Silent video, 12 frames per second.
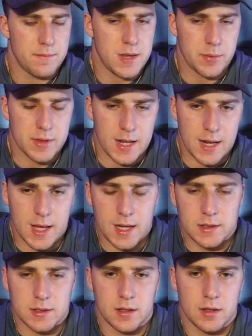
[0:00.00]
People that
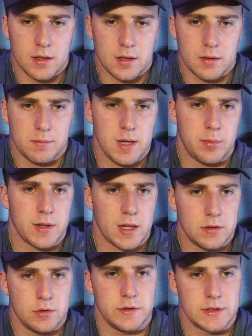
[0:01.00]
hate, people
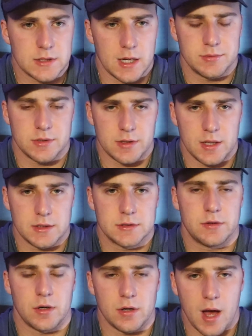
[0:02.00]
that do these types of
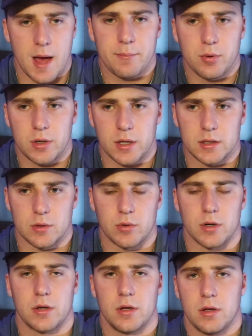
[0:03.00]
things, they're not putting in the
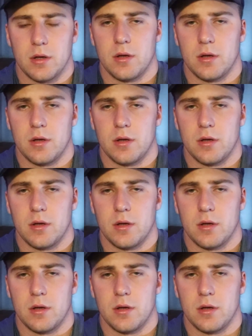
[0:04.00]
work.